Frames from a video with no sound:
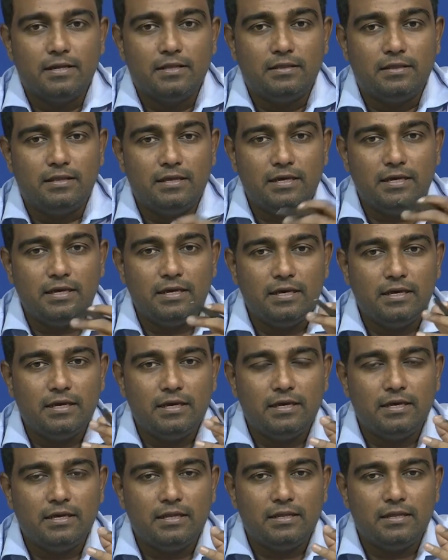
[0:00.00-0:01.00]
the
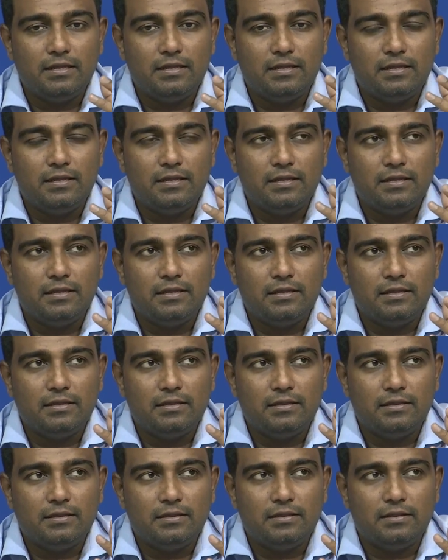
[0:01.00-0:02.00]

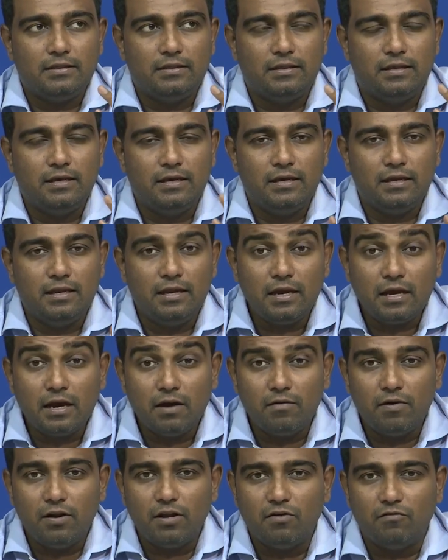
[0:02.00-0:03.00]
the
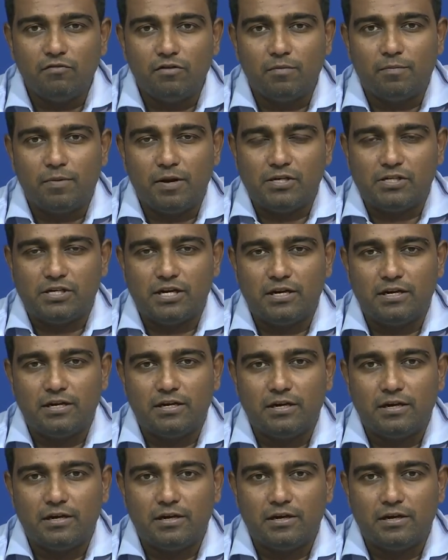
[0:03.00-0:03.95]
recovery of the patient